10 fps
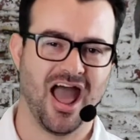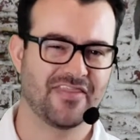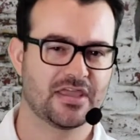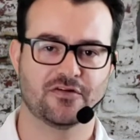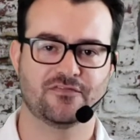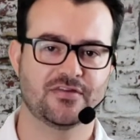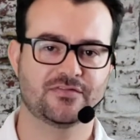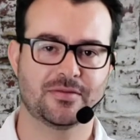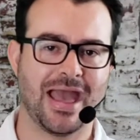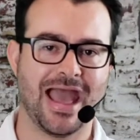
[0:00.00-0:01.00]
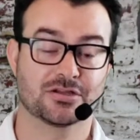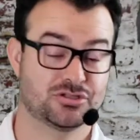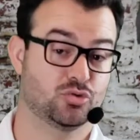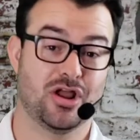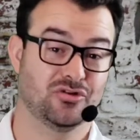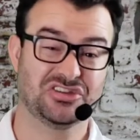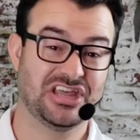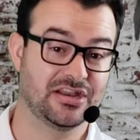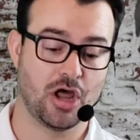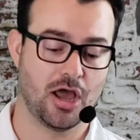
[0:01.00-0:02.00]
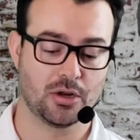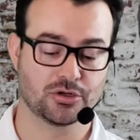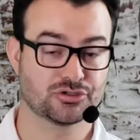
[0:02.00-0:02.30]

I think a 50 pack's around $10,